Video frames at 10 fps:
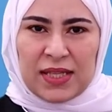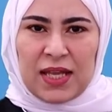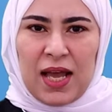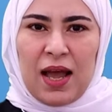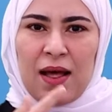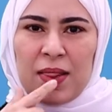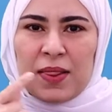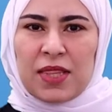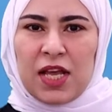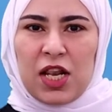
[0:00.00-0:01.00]
Take a
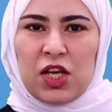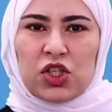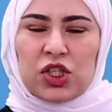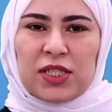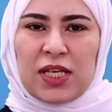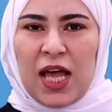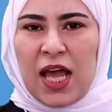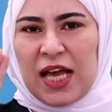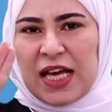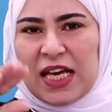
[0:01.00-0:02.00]
close look at this
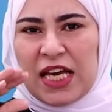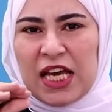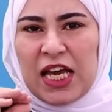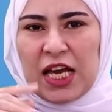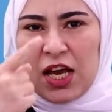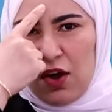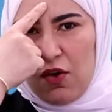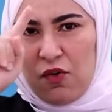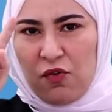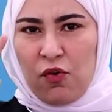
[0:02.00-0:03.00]
example.
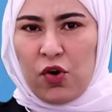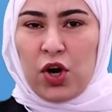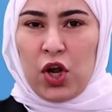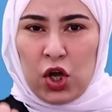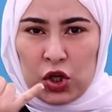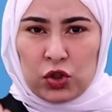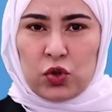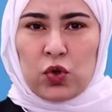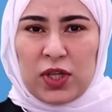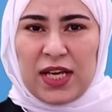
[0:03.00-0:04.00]
Let's read the second
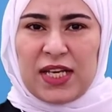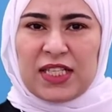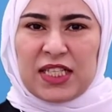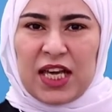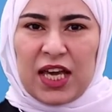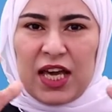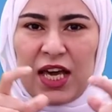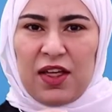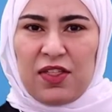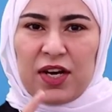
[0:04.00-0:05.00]
example.
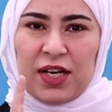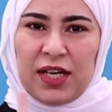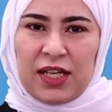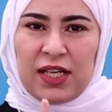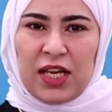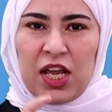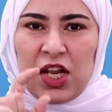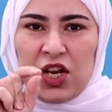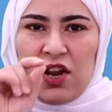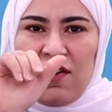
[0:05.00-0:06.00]
Faisal and
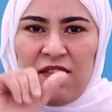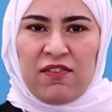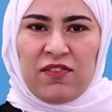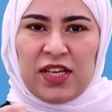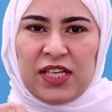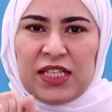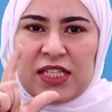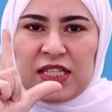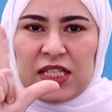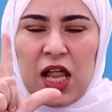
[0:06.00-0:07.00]
Ahmed have
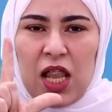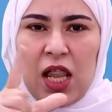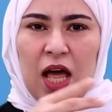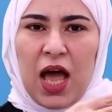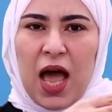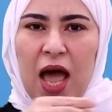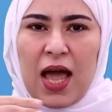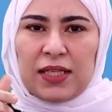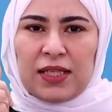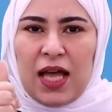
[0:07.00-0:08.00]
rented a
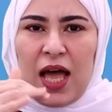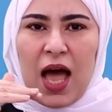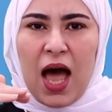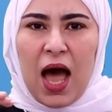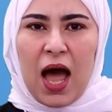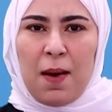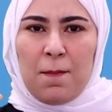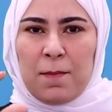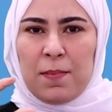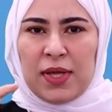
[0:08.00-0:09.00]
new car
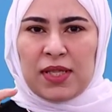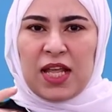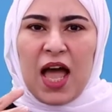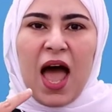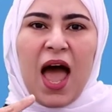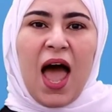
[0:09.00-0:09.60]
recently.